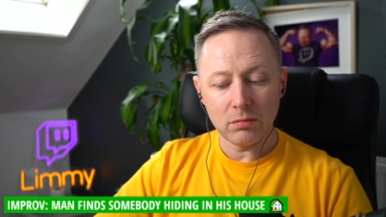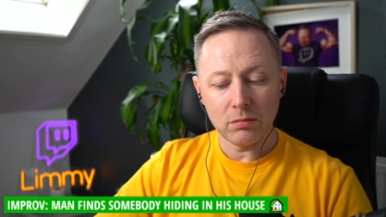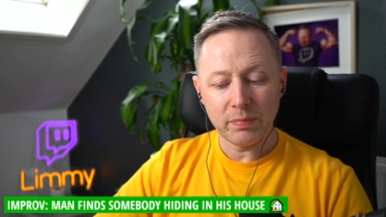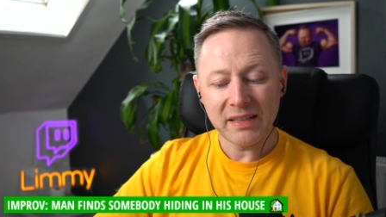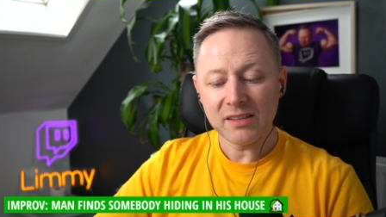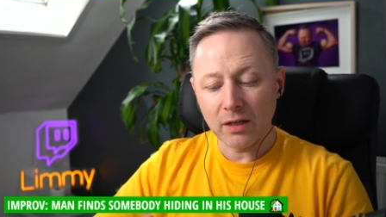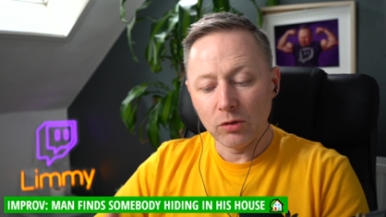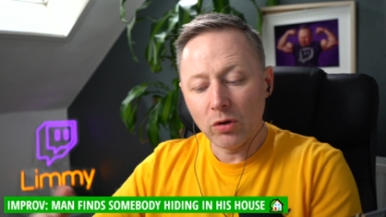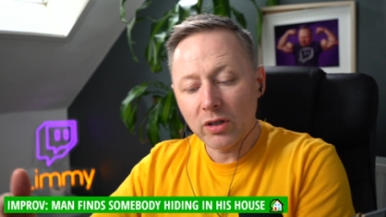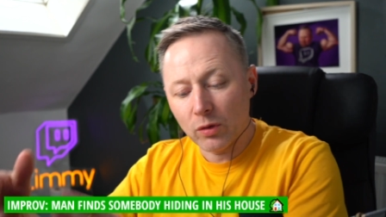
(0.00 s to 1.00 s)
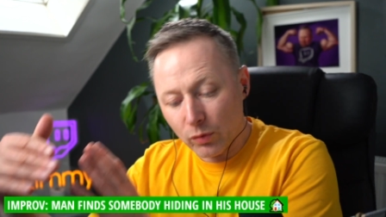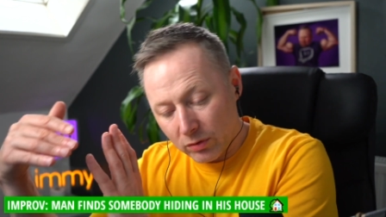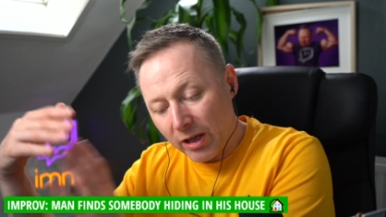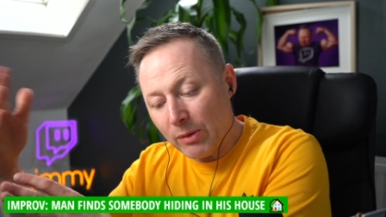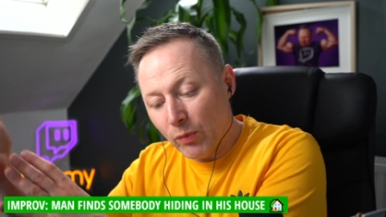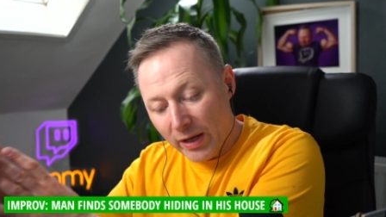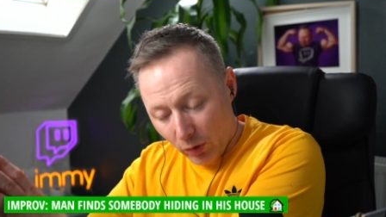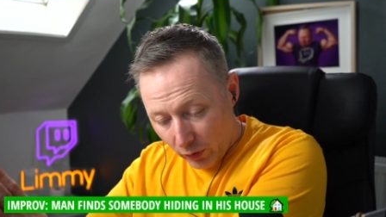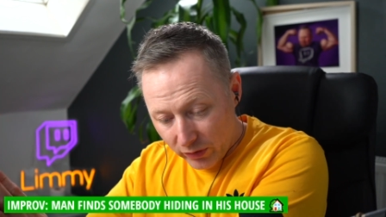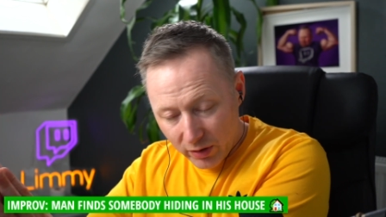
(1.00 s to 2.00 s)
basically, the longer the time went
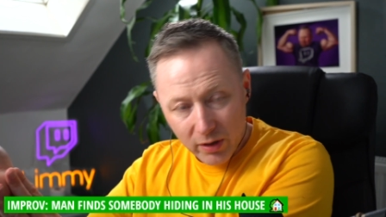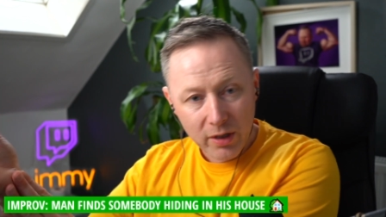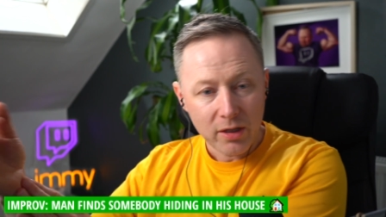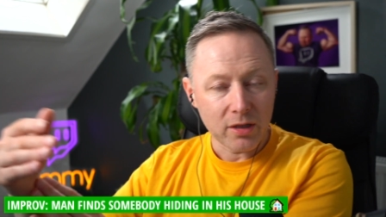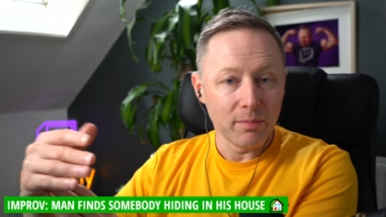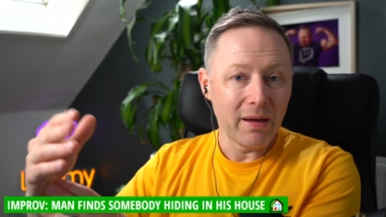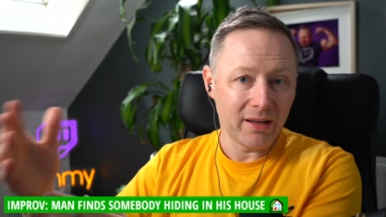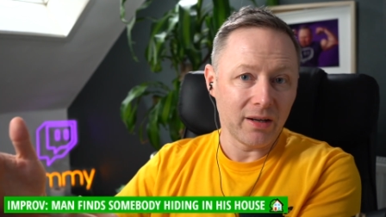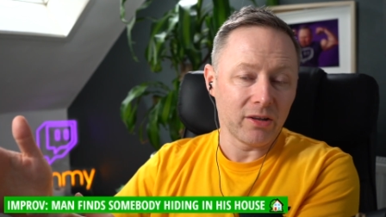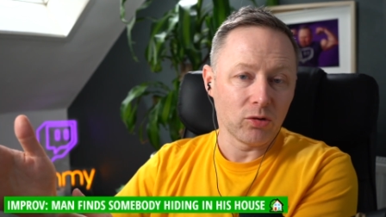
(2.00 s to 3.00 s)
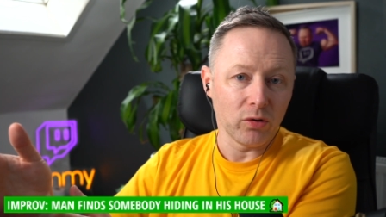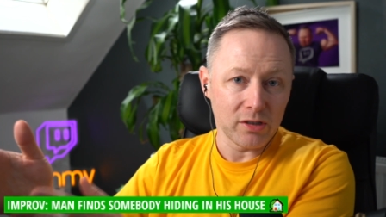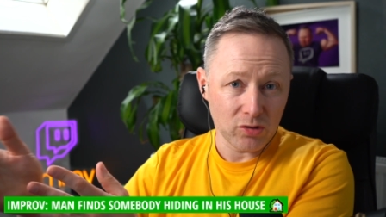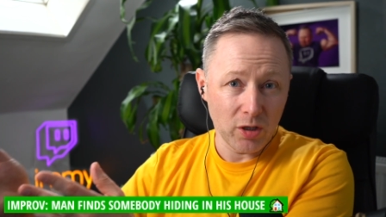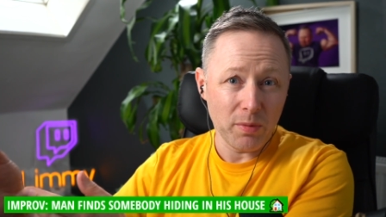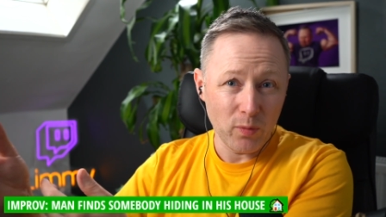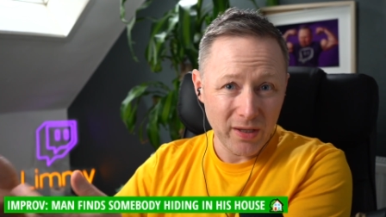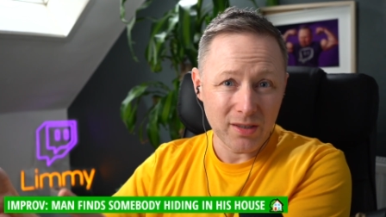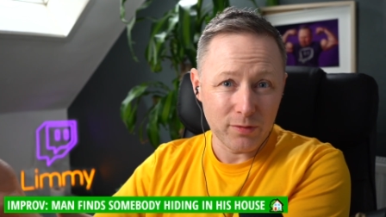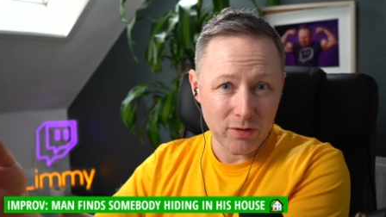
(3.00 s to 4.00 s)
on, the more I thought it's going to be
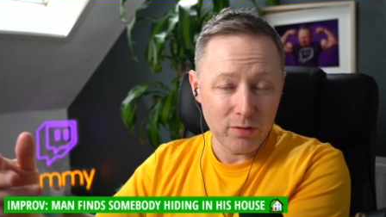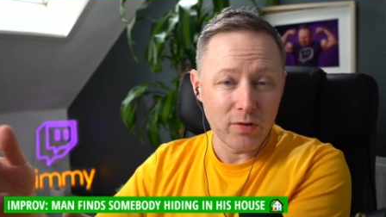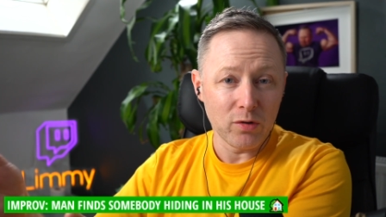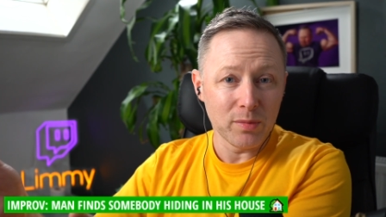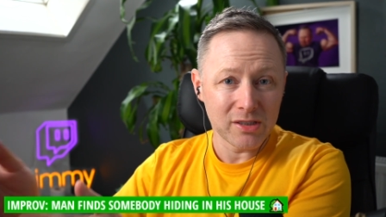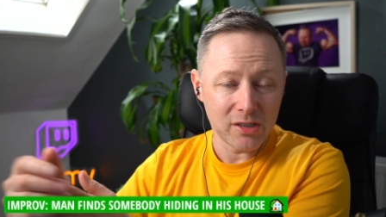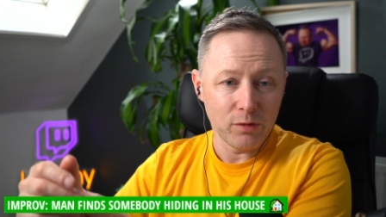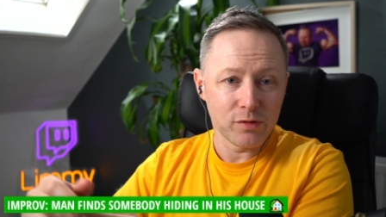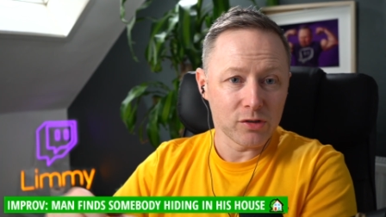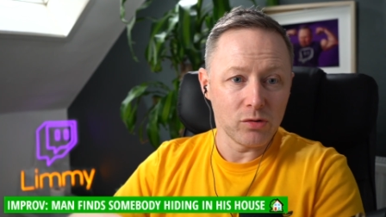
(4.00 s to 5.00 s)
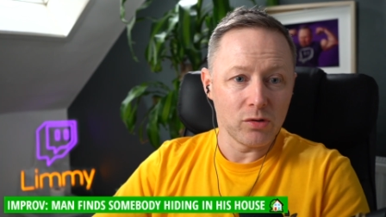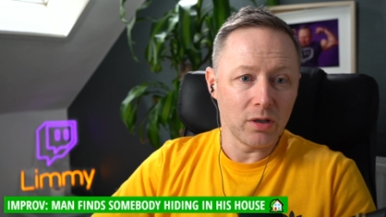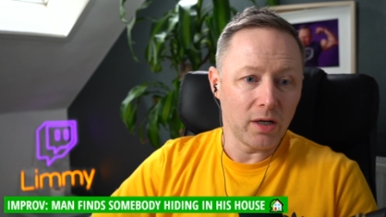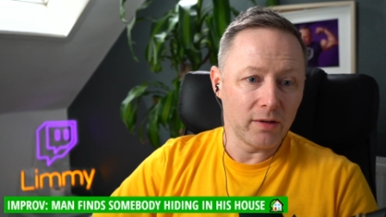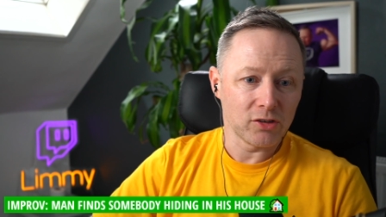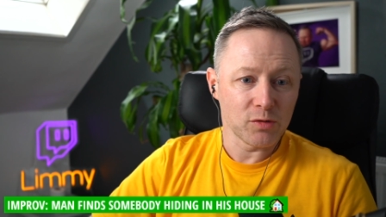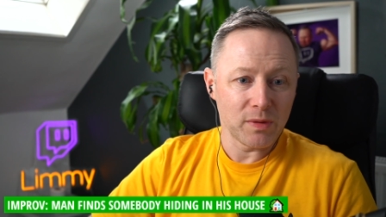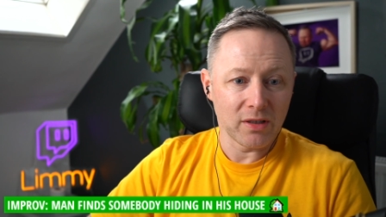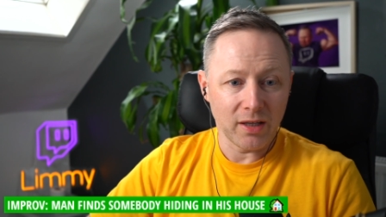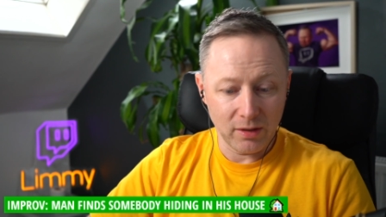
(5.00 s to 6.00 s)
weird if I reveal myself. So I've just
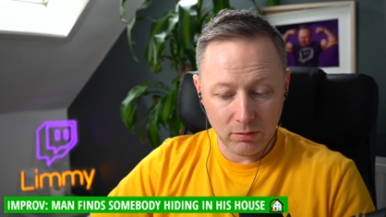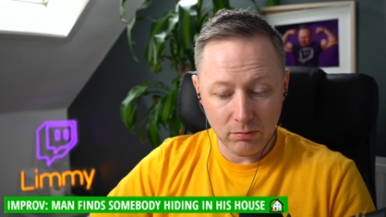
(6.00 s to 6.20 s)
been kind of